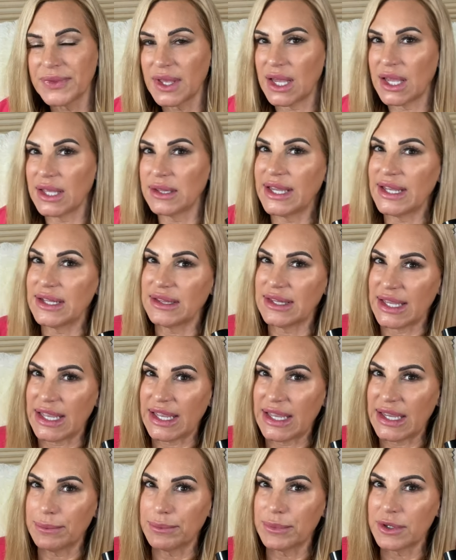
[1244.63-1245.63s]
I like the
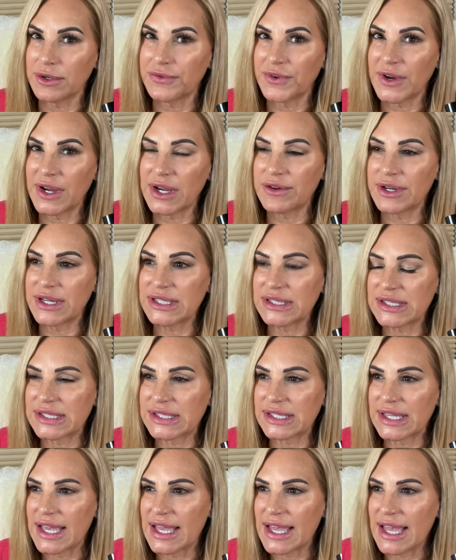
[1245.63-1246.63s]
Amber
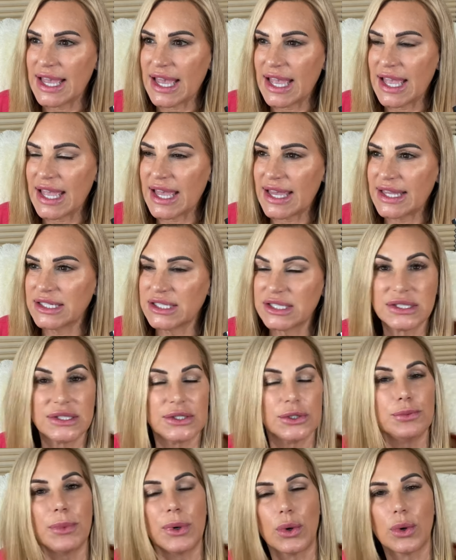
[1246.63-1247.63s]
fragrance and
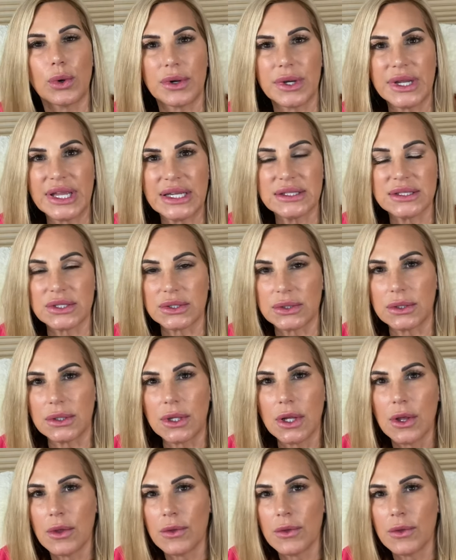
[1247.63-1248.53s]
Summa Oriental.